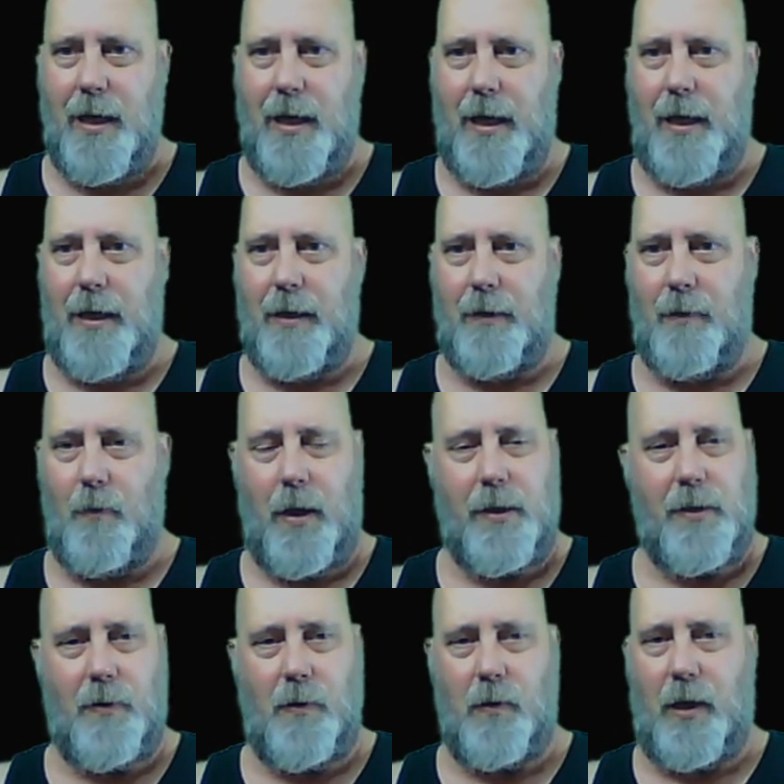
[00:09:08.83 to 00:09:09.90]
and
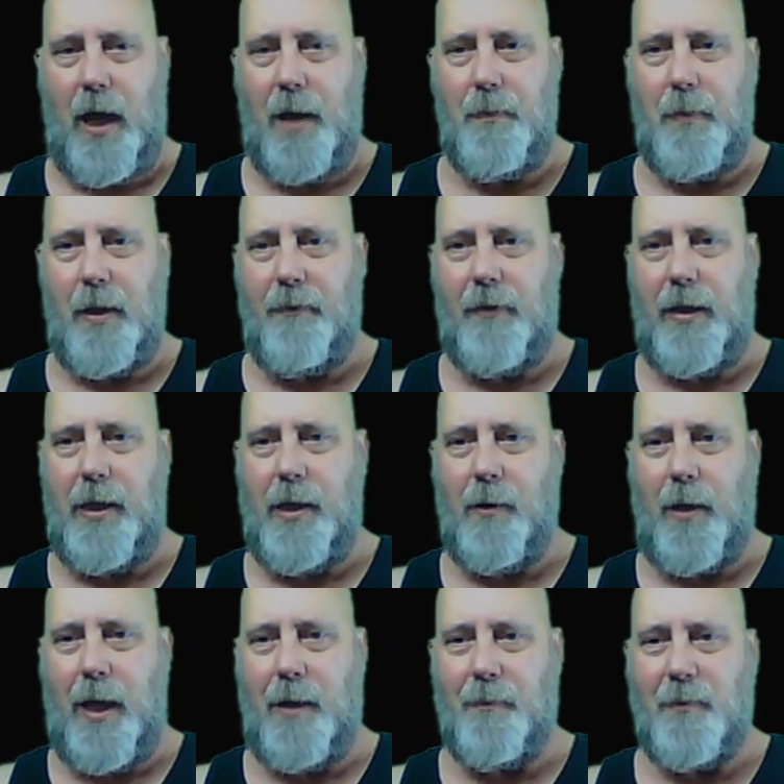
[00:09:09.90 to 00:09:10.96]
watch an old guy play video
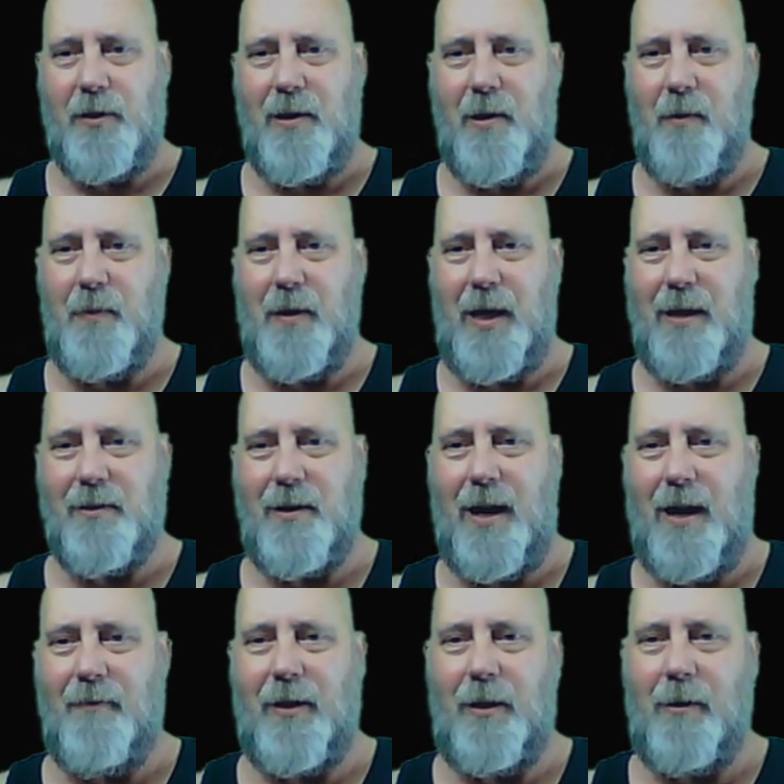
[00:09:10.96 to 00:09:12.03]
games. Hope you guys are
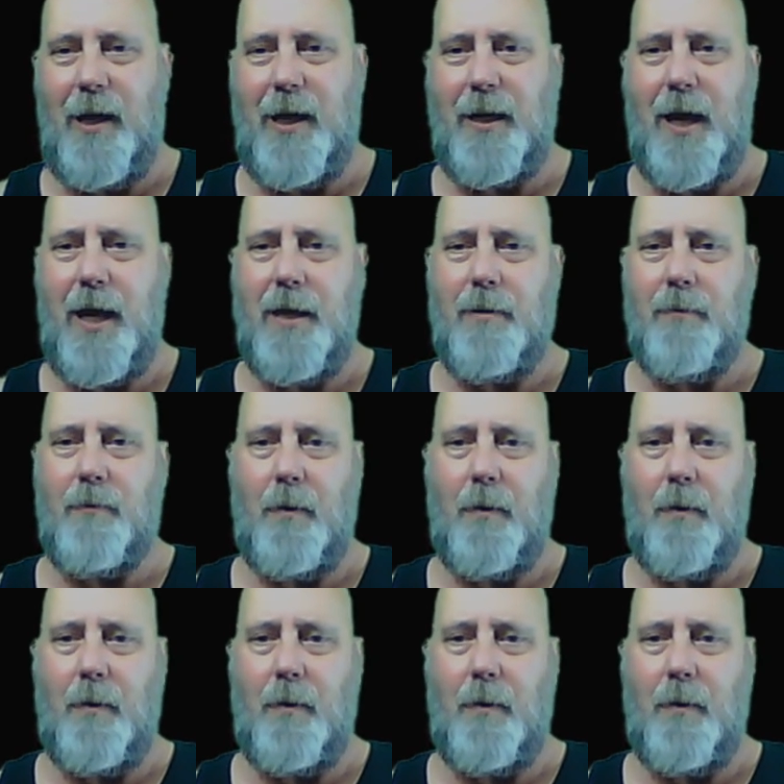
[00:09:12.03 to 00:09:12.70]
having a great night.